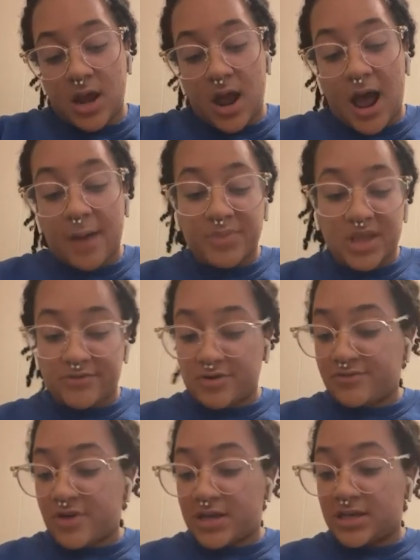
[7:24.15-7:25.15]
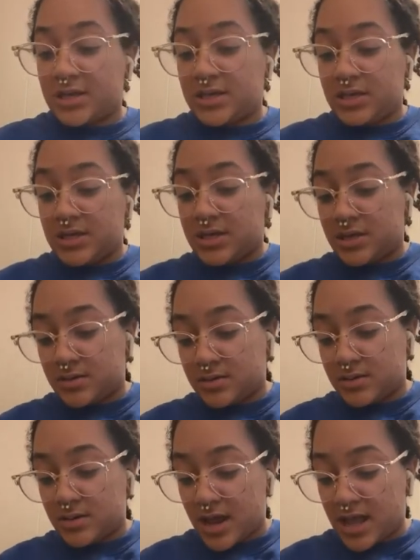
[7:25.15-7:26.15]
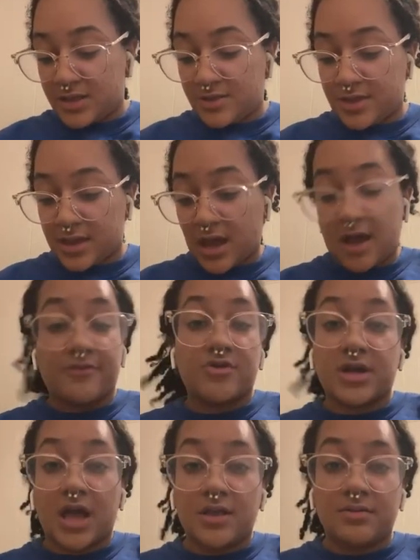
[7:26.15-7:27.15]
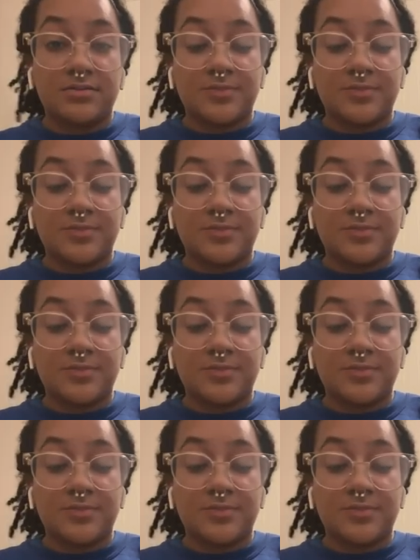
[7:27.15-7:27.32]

I'm never fucking eating anything ever again.